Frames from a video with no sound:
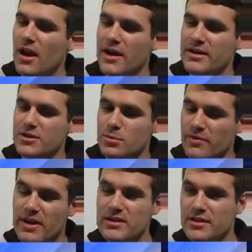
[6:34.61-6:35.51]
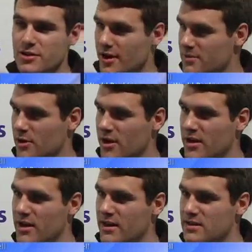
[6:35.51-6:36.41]
and in supervising the direct
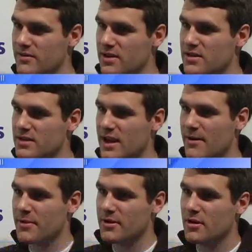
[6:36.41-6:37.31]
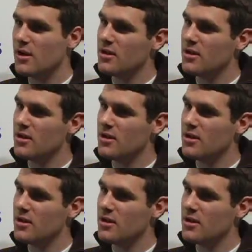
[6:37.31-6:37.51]
marketing activities that happen,